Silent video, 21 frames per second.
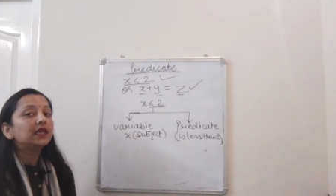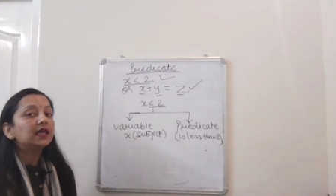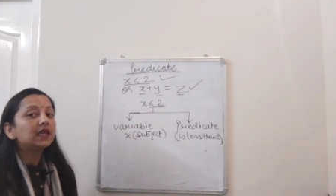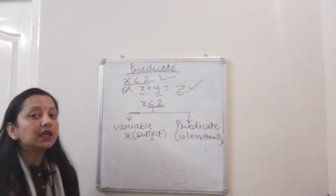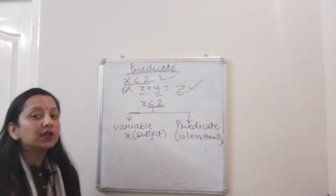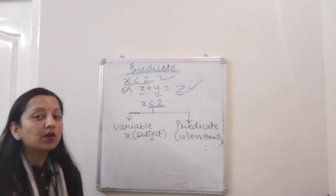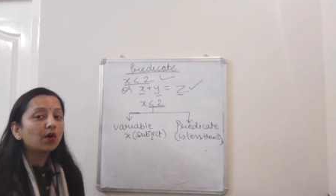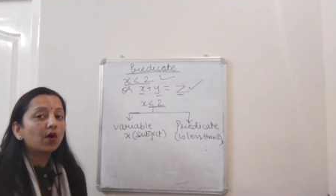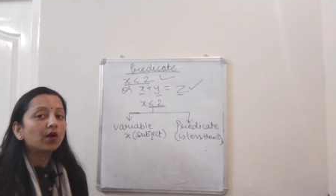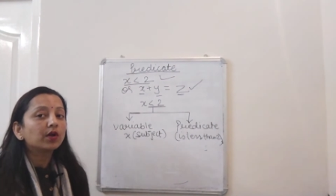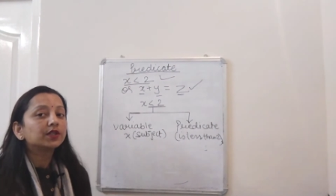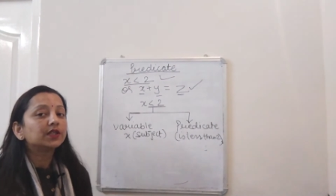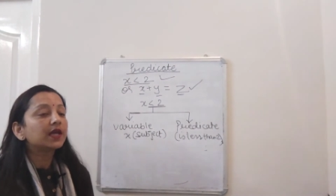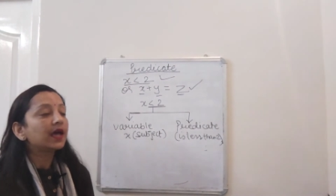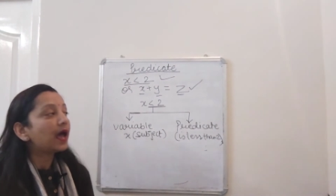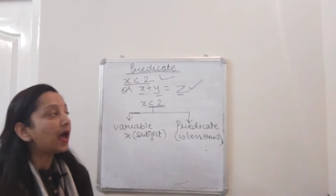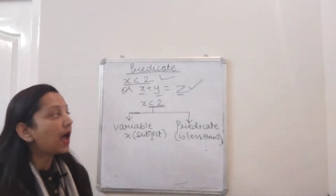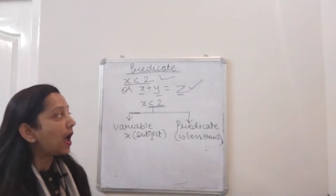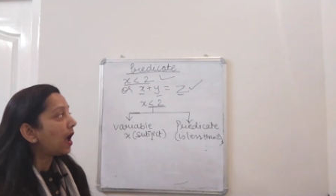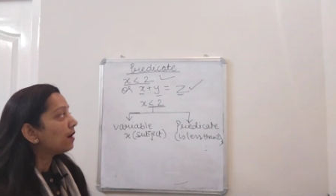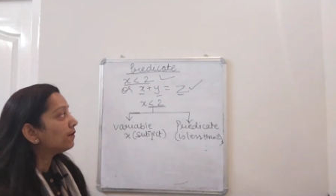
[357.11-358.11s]
cannot
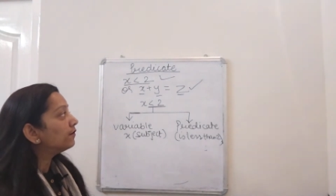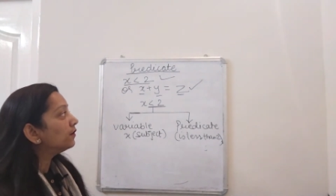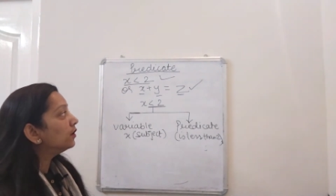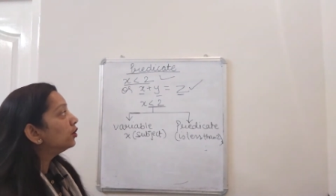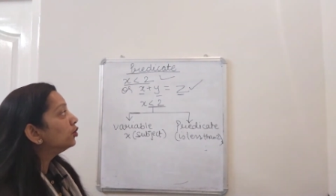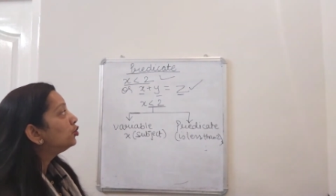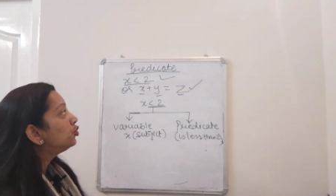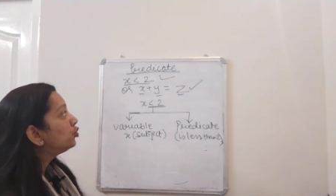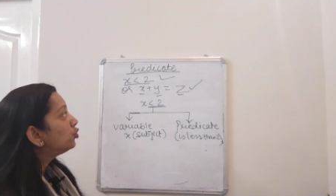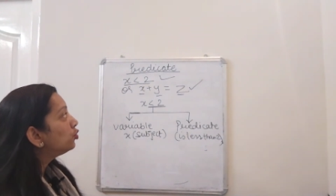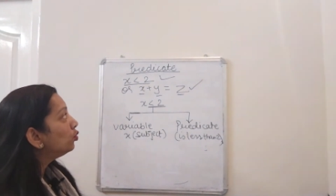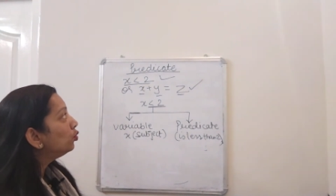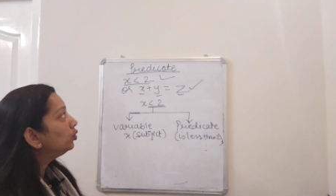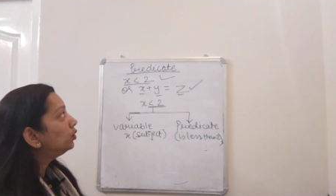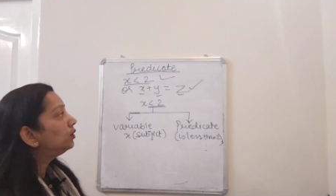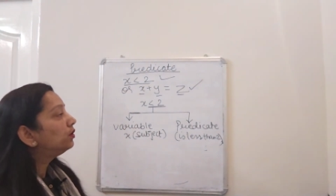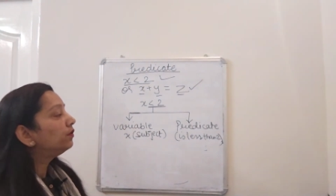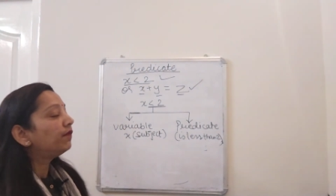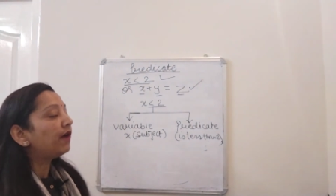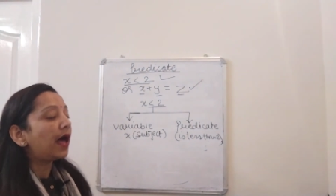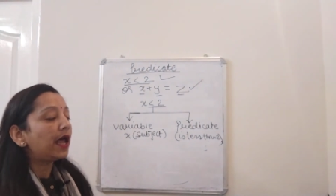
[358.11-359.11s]
have a truth
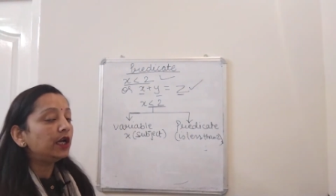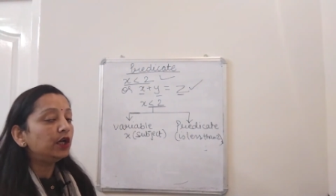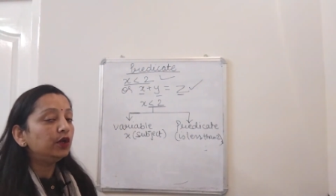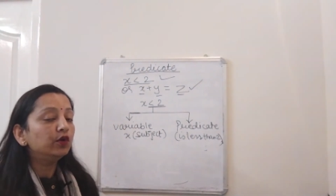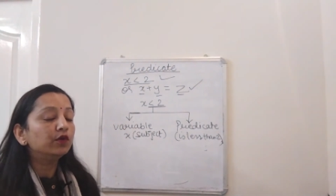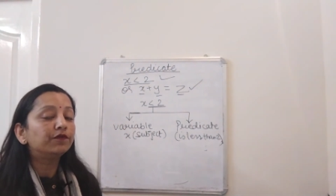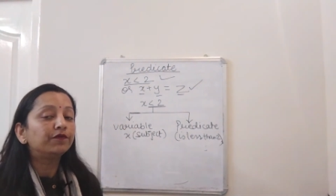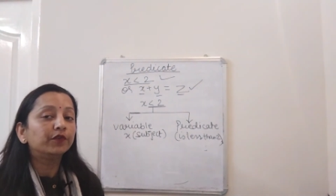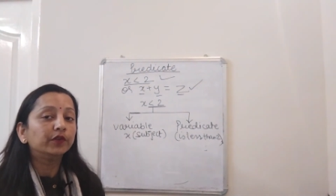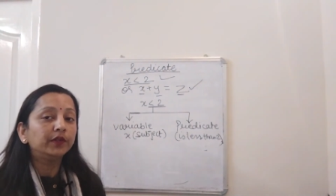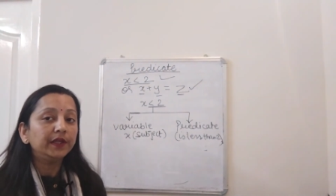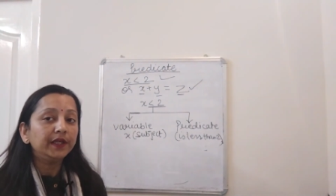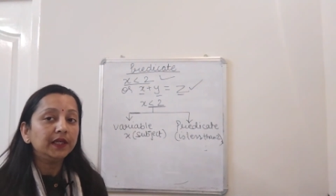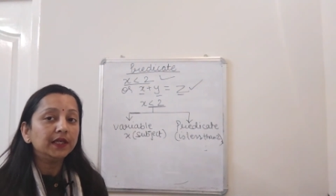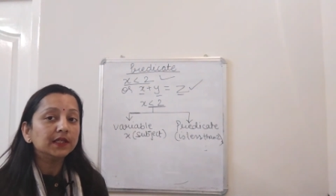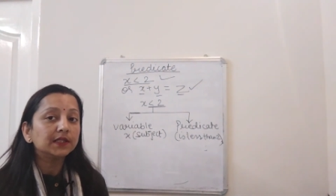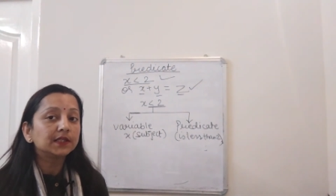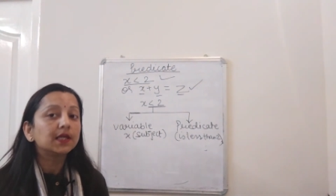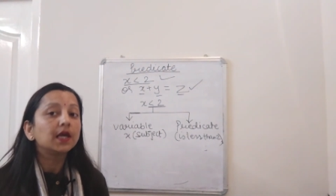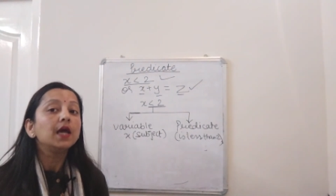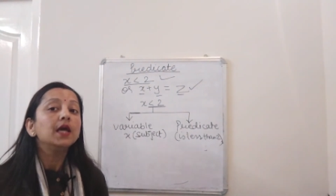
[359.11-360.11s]
value for
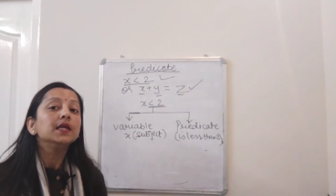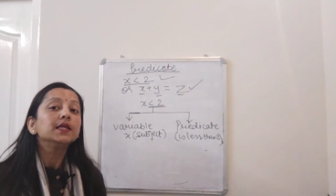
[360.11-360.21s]
these